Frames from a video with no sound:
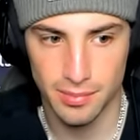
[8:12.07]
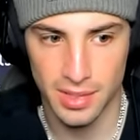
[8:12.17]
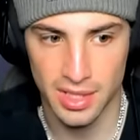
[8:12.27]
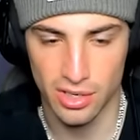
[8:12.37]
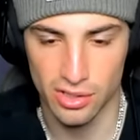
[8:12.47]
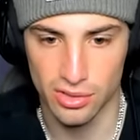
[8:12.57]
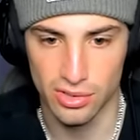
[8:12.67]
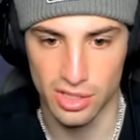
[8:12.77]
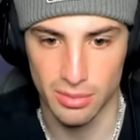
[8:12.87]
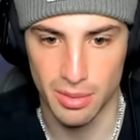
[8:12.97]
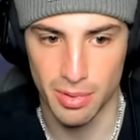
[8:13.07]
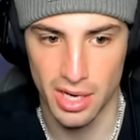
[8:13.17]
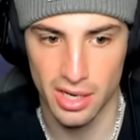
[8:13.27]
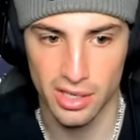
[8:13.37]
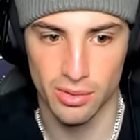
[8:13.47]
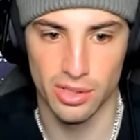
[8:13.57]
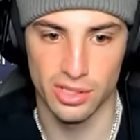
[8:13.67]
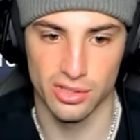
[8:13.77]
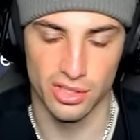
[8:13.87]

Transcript: I think Ursaluna's going to be your play. I'm going to go into Ursaluna.